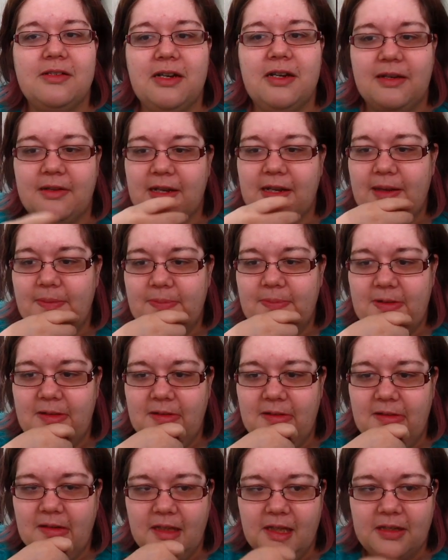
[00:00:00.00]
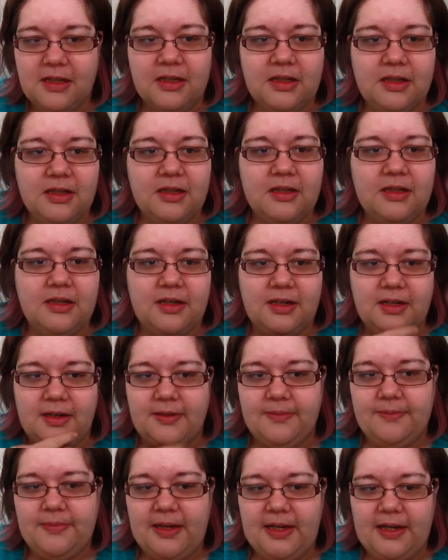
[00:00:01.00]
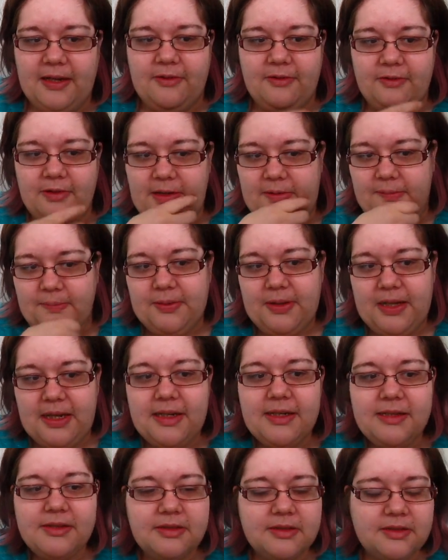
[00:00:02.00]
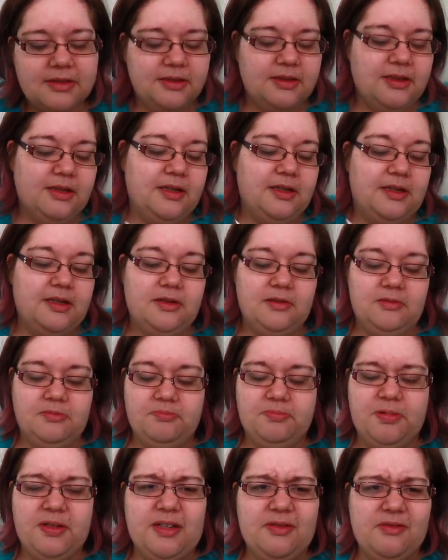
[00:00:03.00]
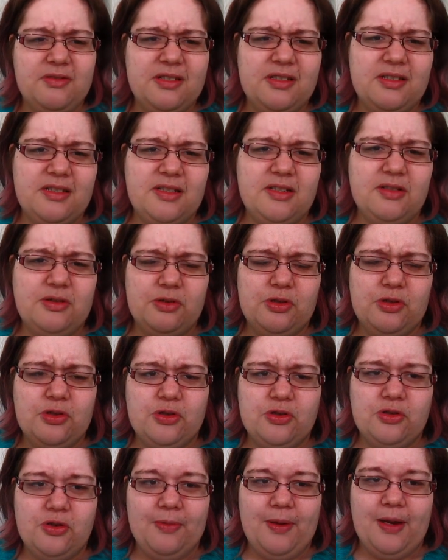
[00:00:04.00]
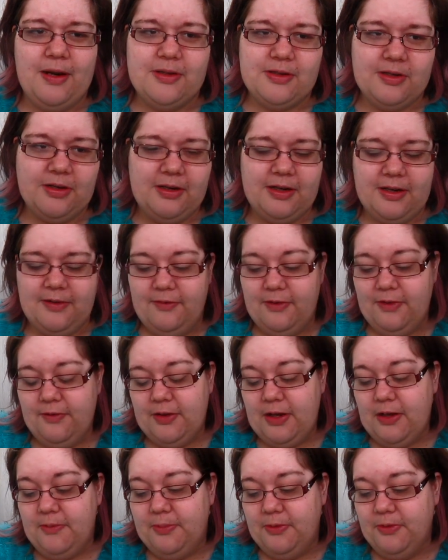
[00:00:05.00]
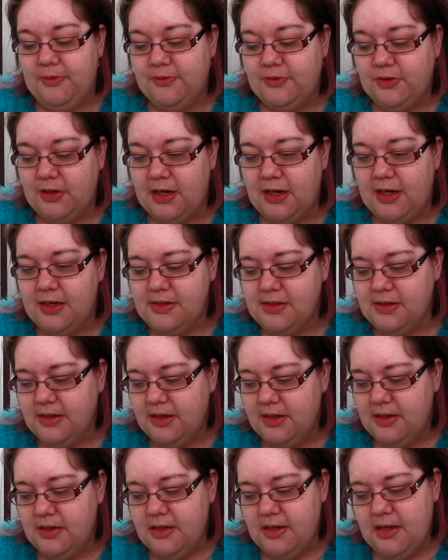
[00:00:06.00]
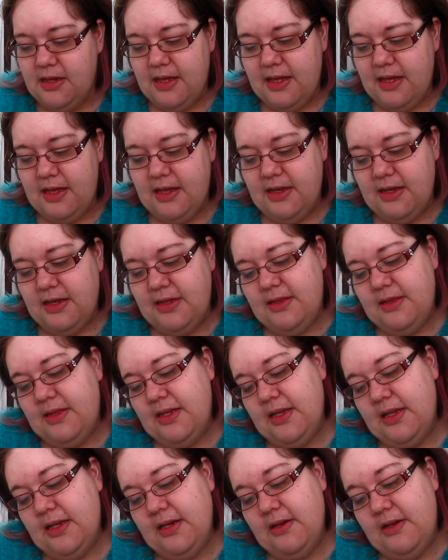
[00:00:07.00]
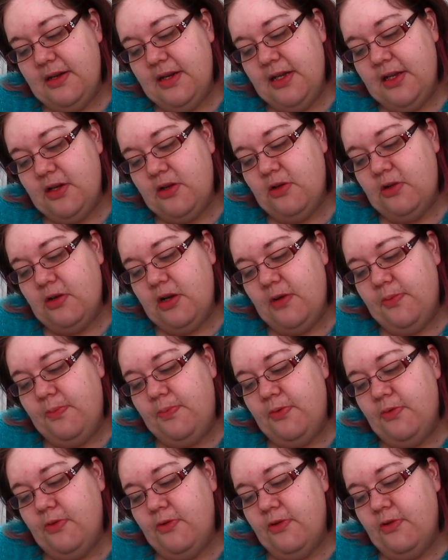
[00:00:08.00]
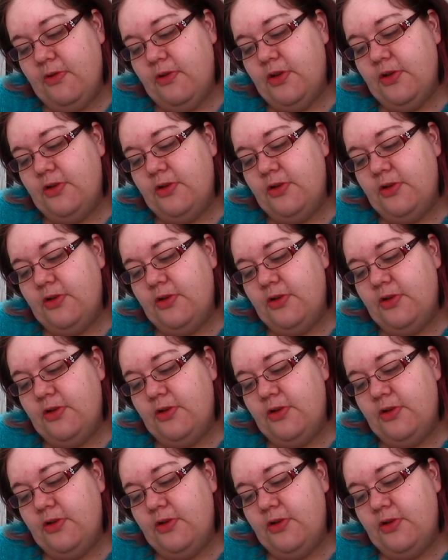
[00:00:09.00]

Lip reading: it and kept it out in place, but he wasn't still too sure about it. He's gonna give it a couple of tries. And then he got a Pore